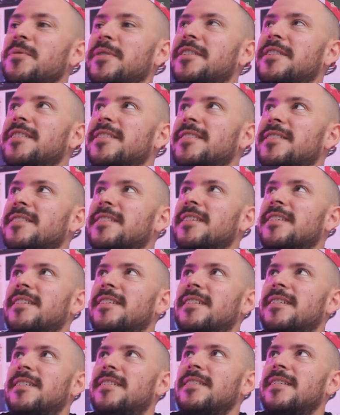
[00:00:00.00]
which is
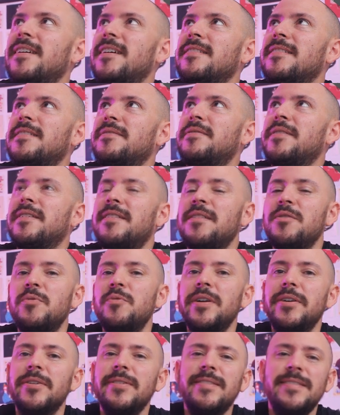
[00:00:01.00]
uh, yeah definitely
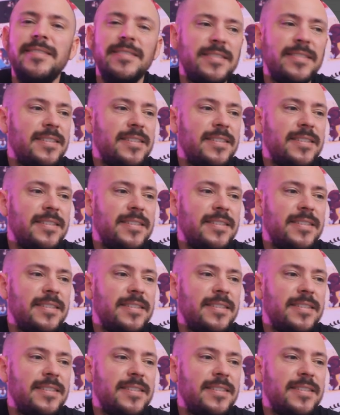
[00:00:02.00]
weird.